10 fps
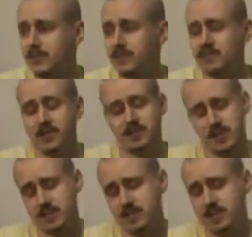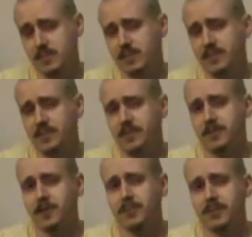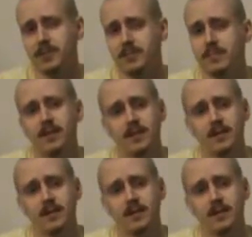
Definitely talk to people before you go LARP with them